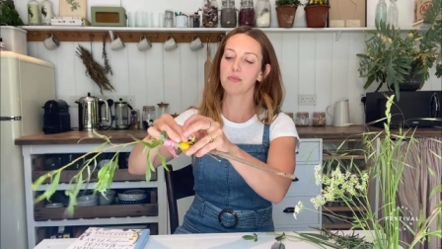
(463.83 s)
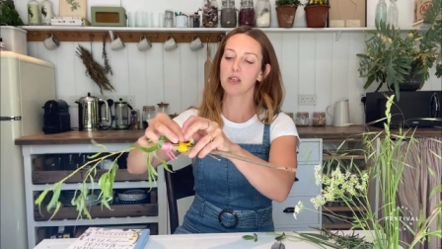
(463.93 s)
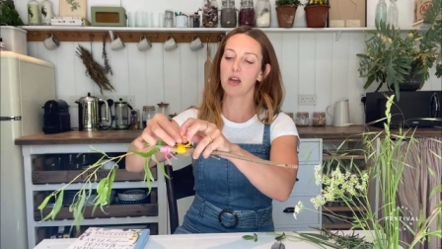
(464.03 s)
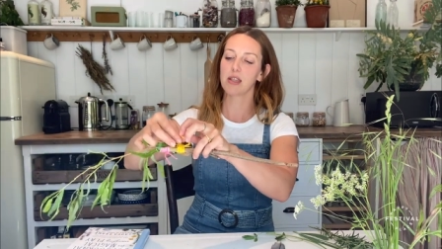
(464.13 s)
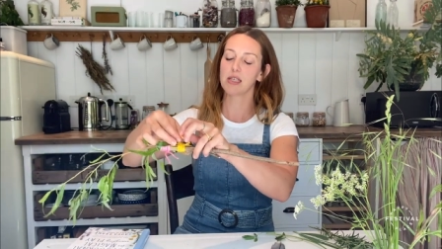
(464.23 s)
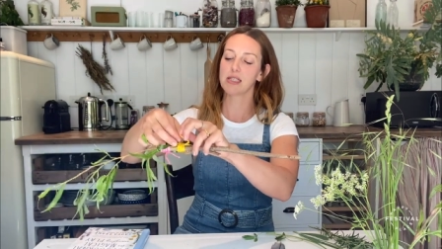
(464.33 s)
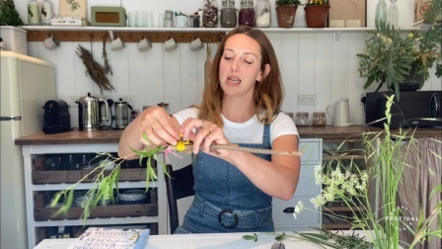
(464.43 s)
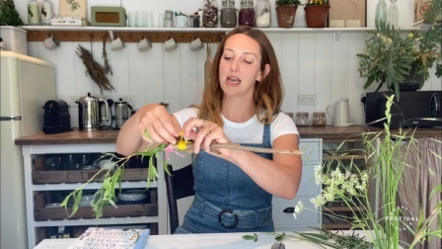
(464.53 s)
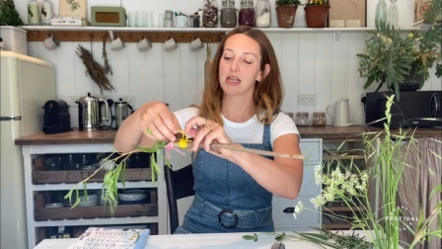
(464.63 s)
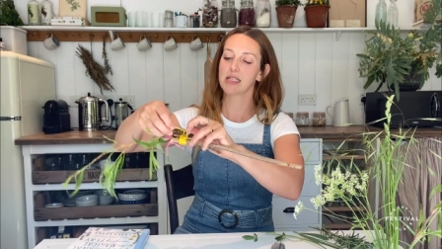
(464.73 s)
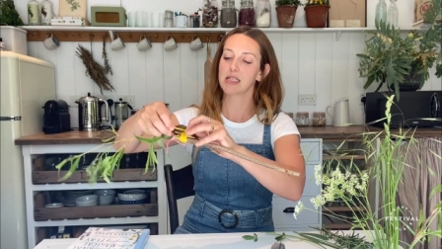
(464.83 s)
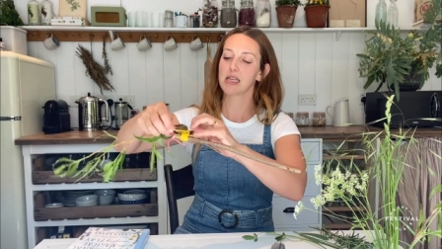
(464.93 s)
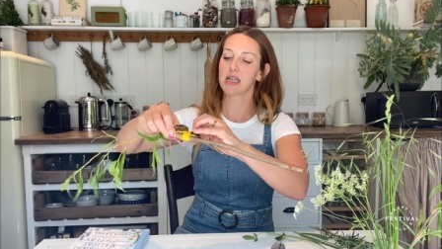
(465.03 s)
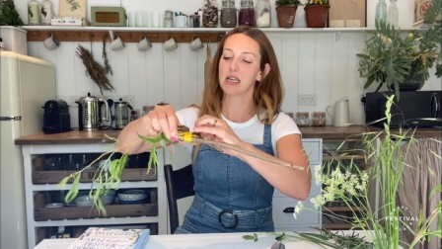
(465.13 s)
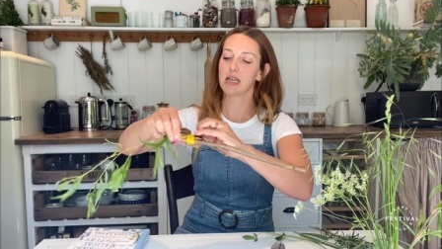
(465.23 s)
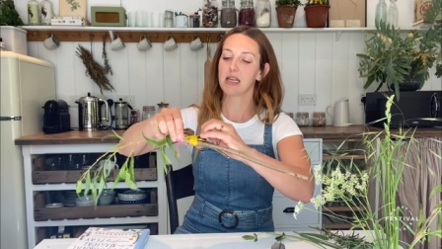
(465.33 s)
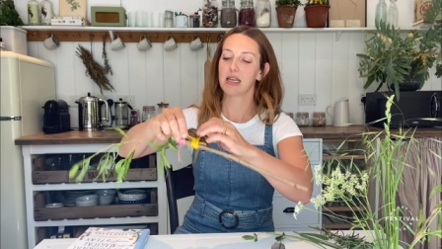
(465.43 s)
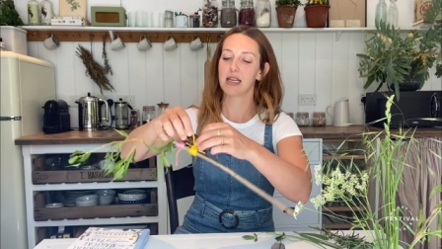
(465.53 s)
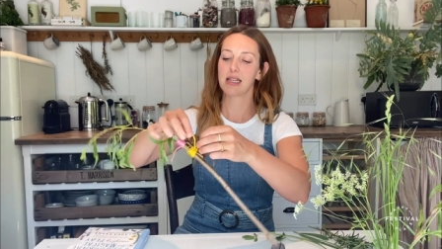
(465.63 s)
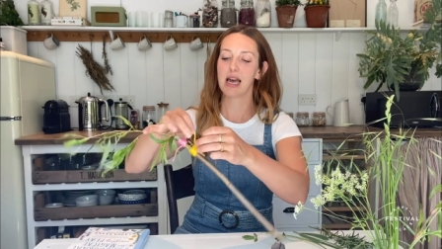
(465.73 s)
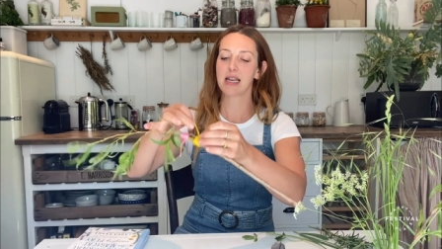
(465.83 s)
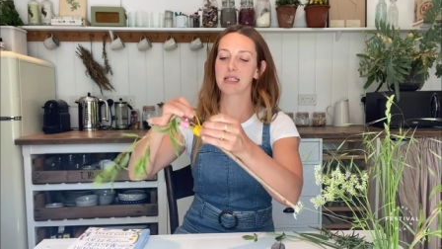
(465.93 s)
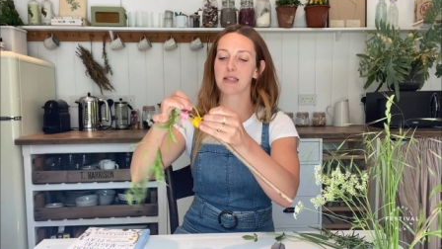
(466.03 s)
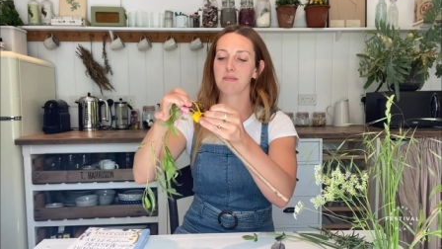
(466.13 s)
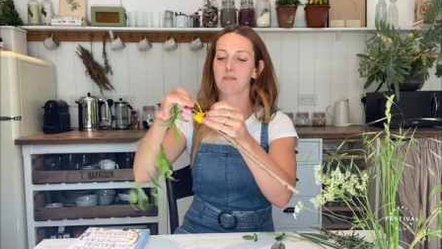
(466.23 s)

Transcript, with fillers: Tie this next, like that.